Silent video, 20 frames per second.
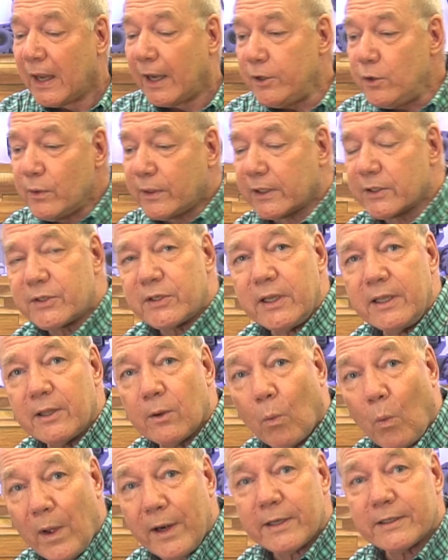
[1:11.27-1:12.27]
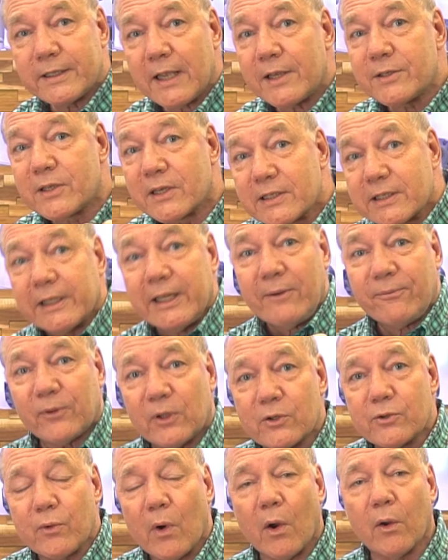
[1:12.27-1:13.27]
and you can see that what it does is lift
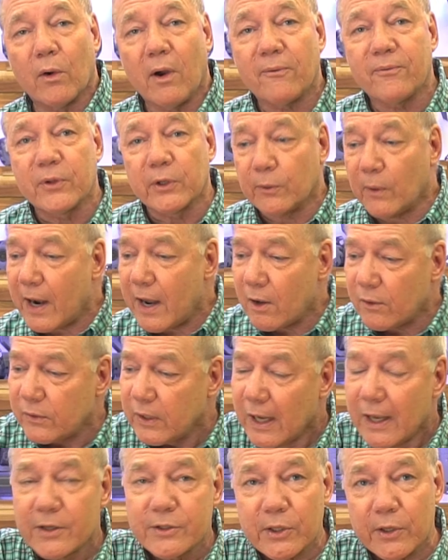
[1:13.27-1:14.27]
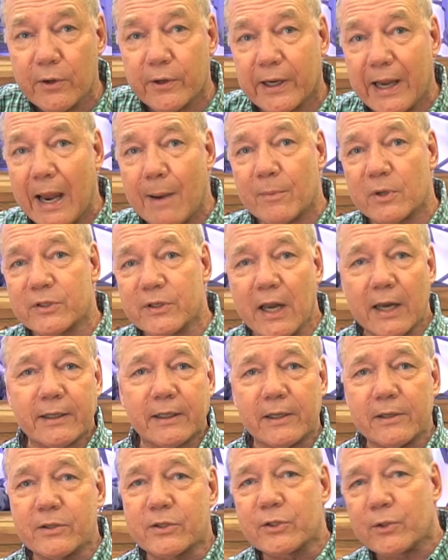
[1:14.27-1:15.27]
the drone off the ground so your camera's not
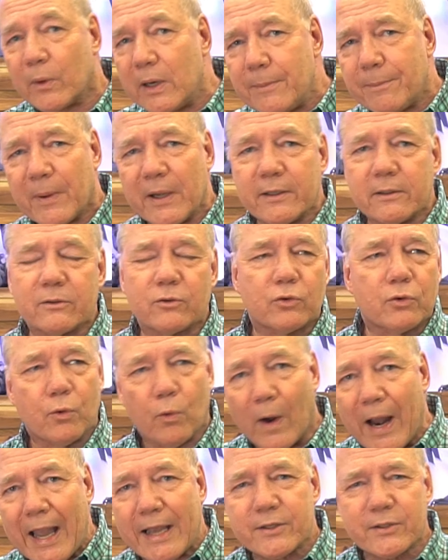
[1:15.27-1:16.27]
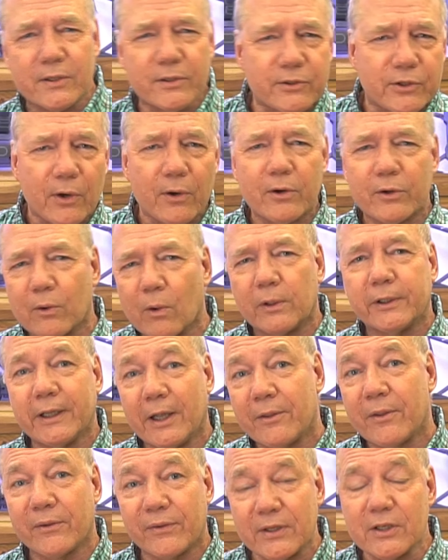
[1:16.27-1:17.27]
going to scrape on grass and dirt and all the
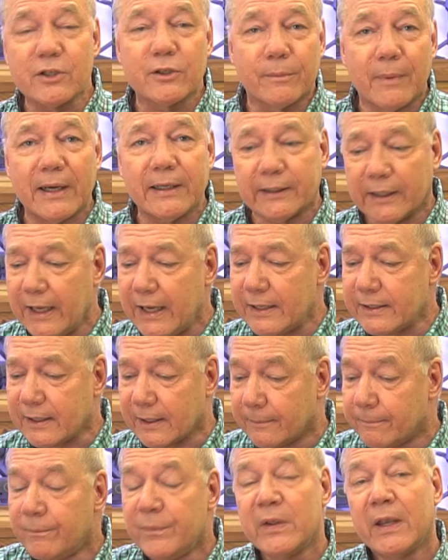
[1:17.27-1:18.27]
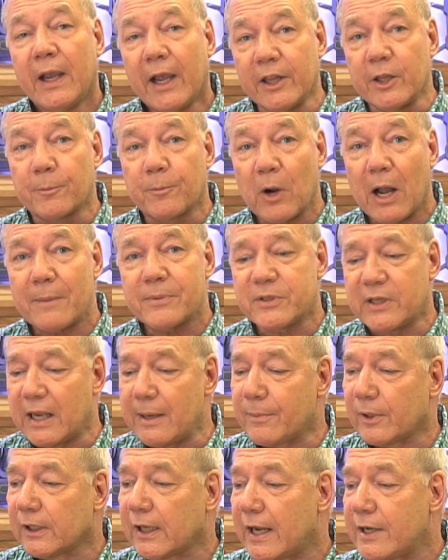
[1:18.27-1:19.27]
other things you might land in. And the prop
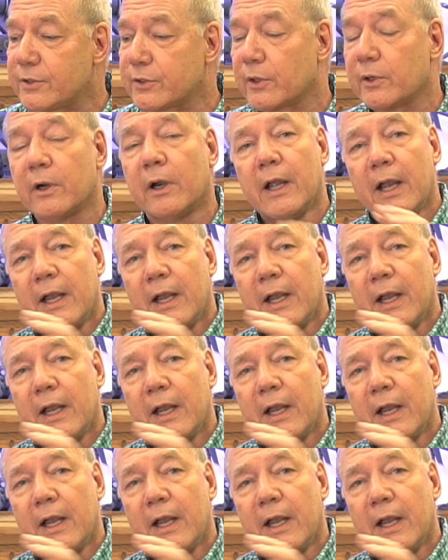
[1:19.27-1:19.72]
stabilizer